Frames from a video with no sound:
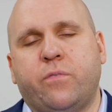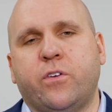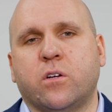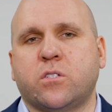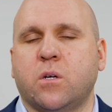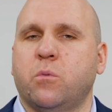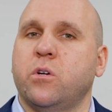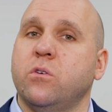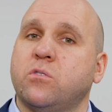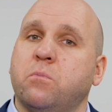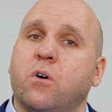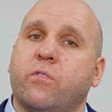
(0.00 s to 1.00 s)
If you're someone
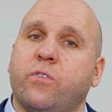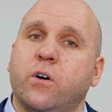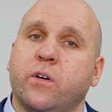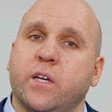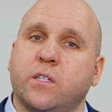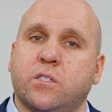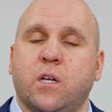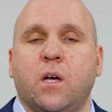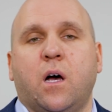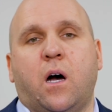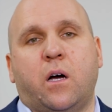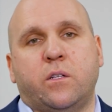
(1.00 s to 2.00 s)
who's more focused
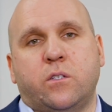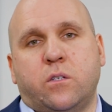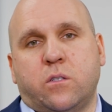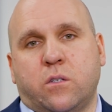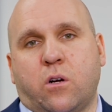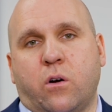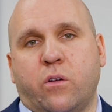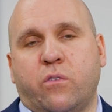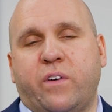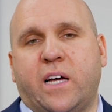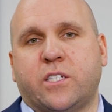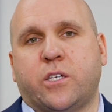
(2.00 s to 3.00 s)
on
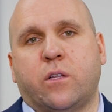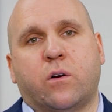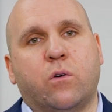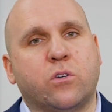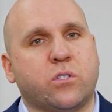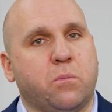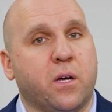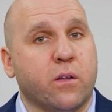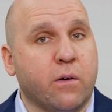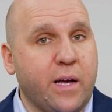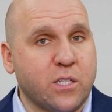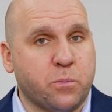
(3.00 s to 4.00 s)
cardiovascular, or some
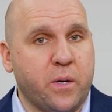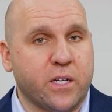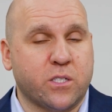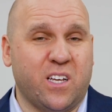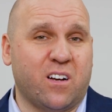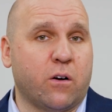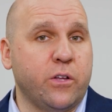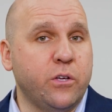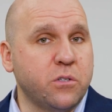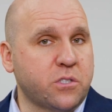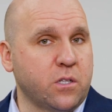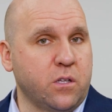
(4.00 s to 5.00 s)
other aspects and aren't
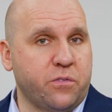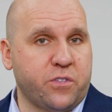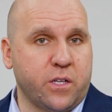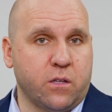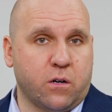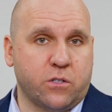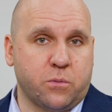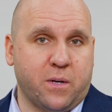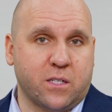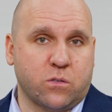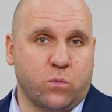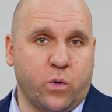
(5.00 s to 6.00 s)
used to lifting large
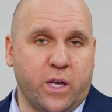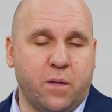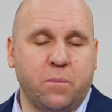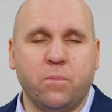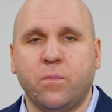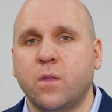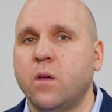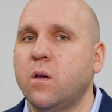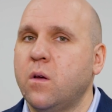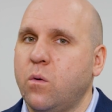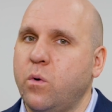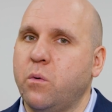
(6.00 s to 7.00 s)
amounts of weight,
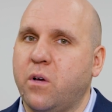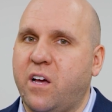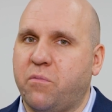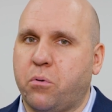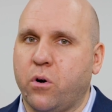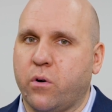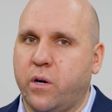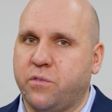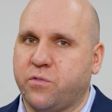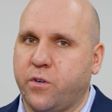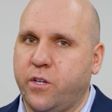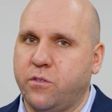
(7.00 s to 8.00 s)
we will have
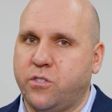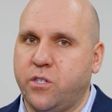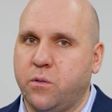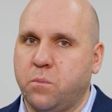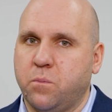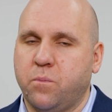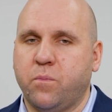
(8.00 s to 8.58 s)
programs for you too.